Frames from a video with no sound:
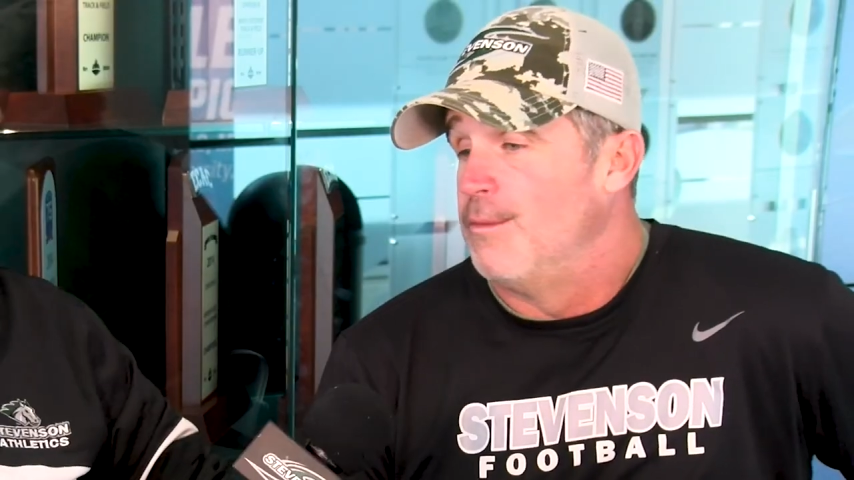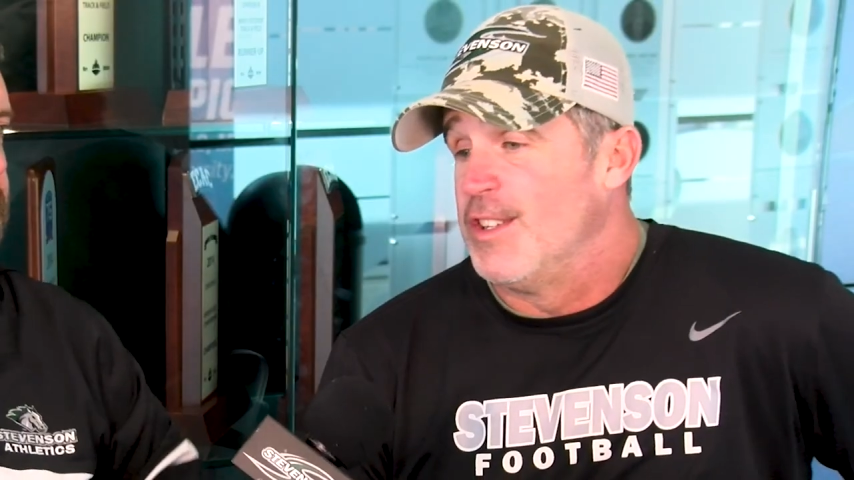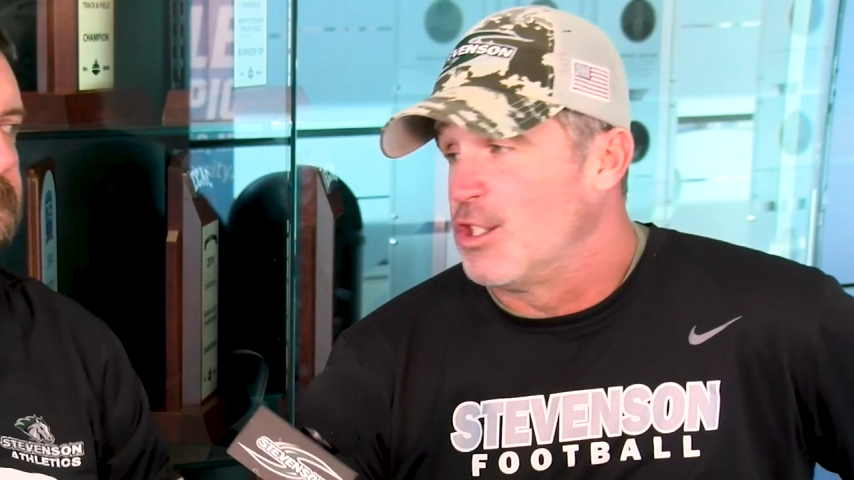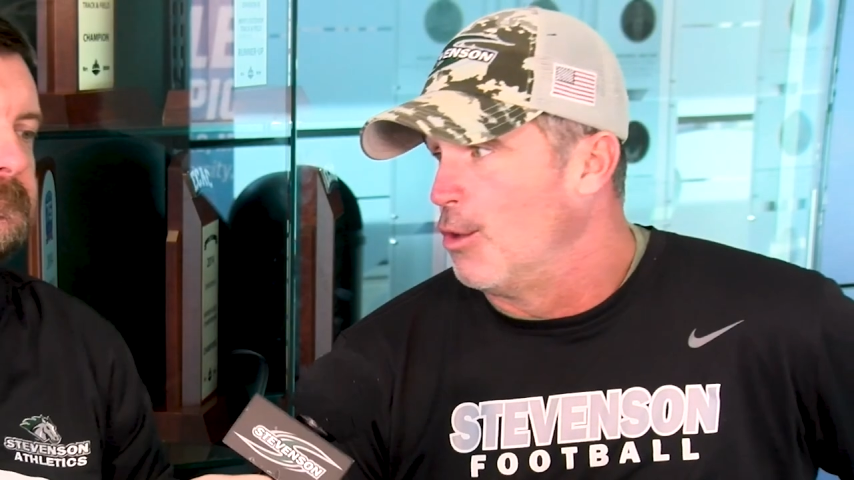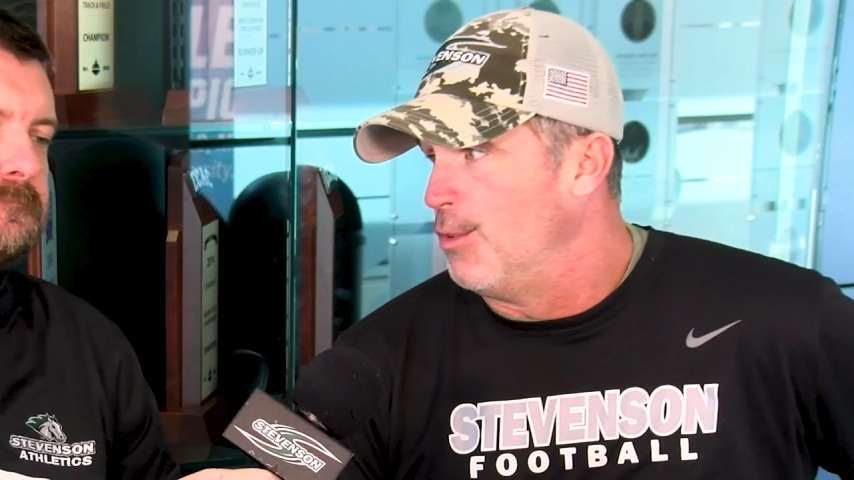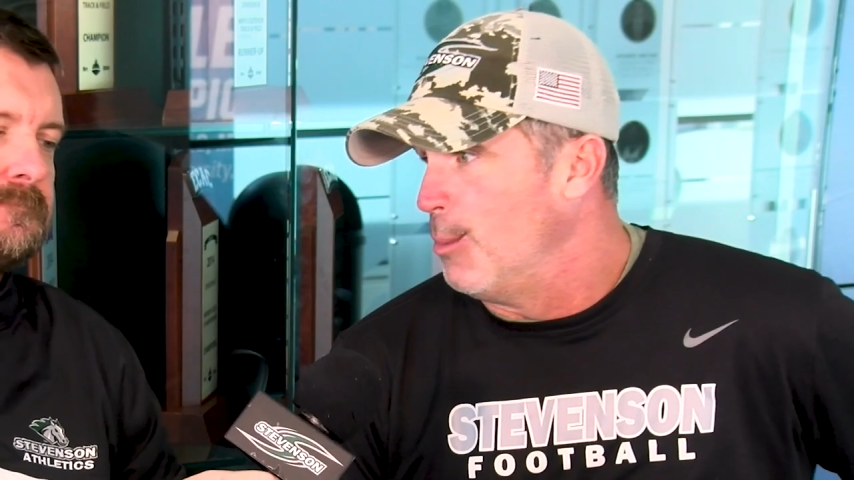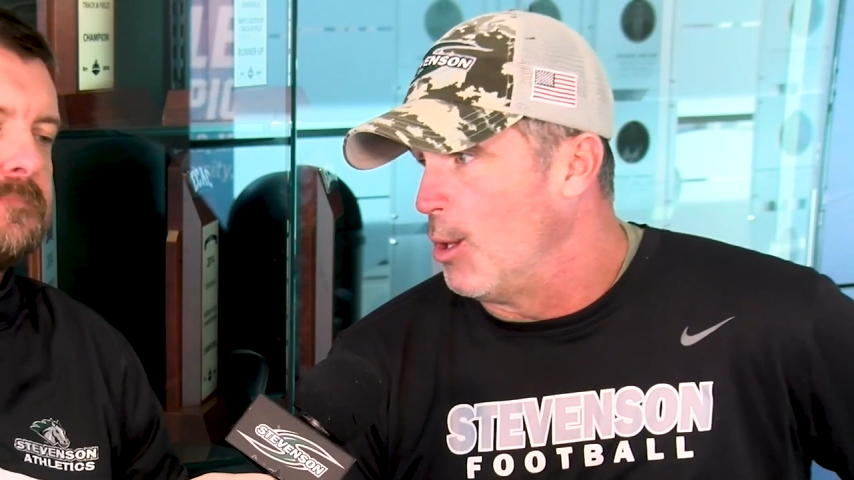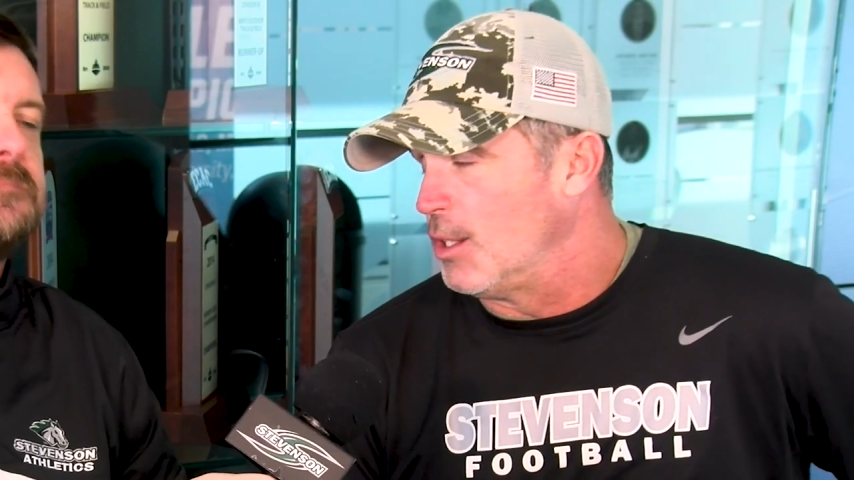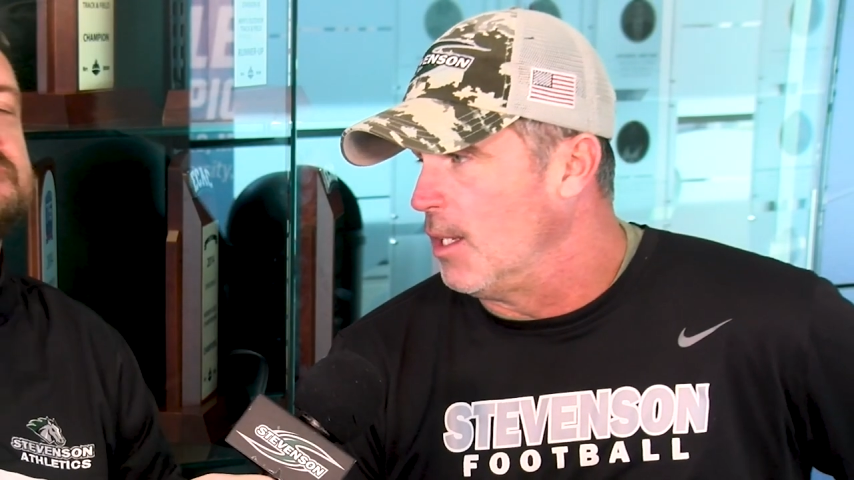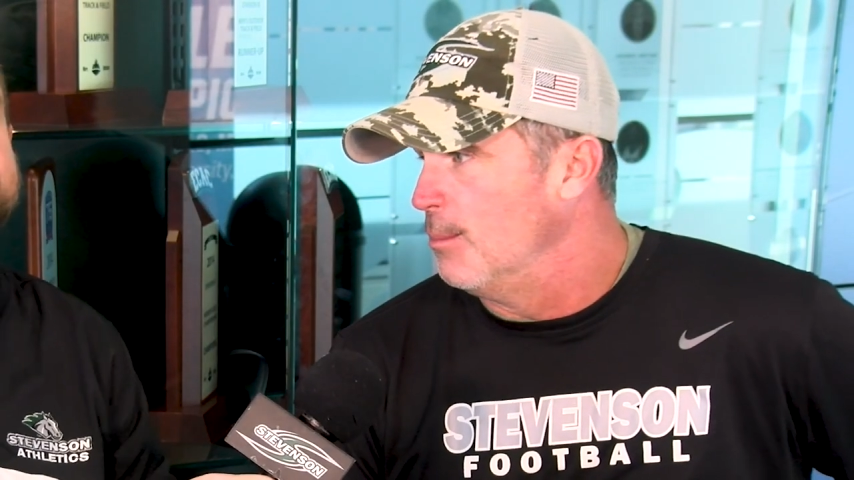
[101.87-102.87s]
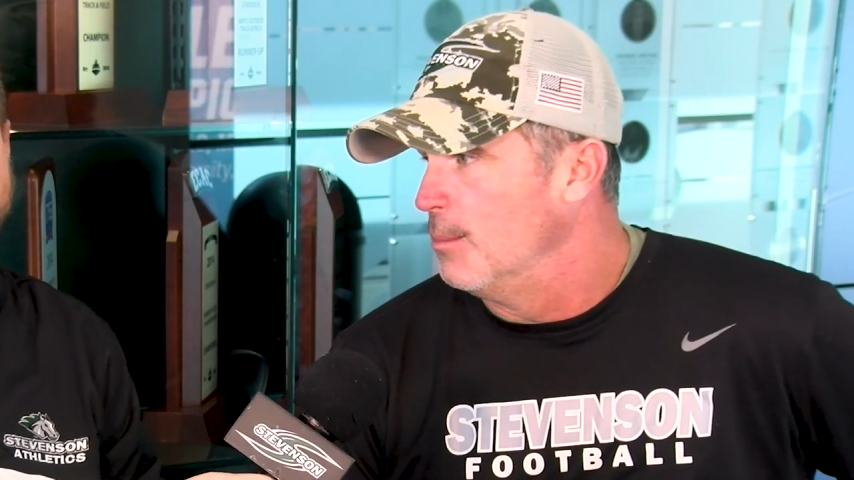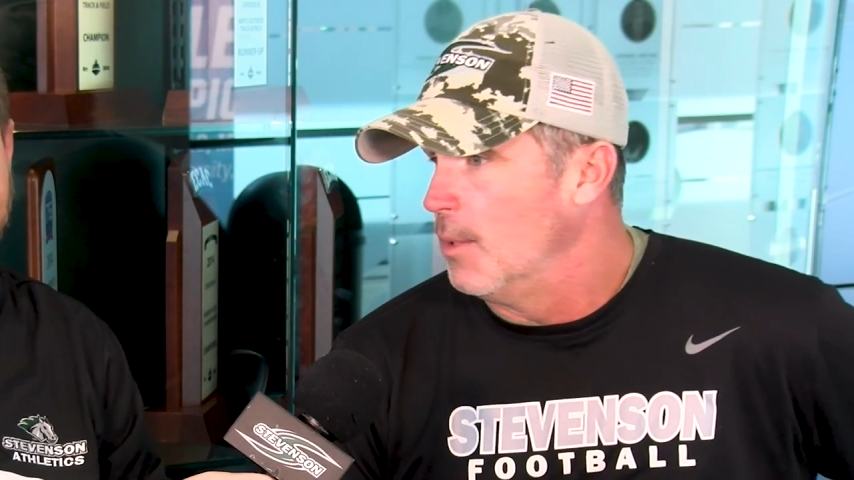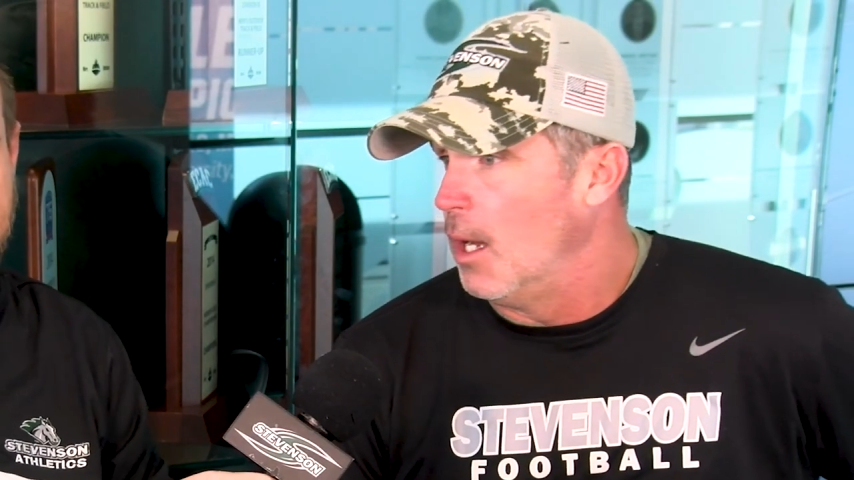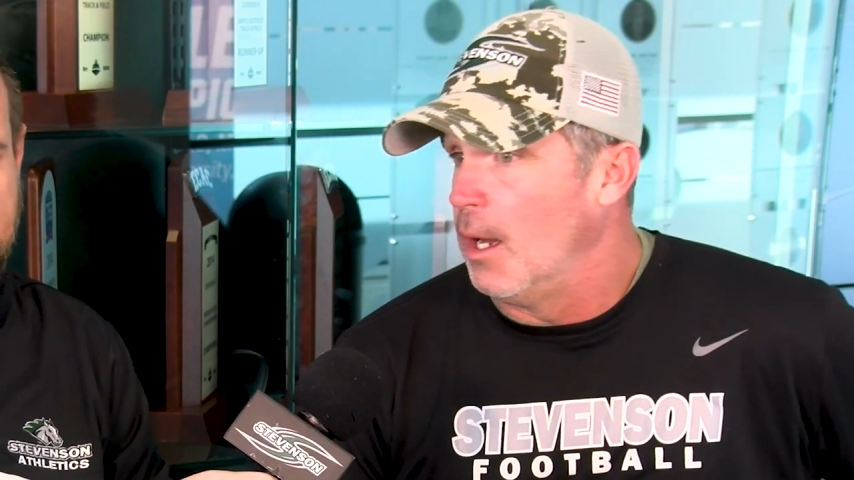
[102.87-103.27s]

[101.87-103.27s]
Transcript: Physical football team.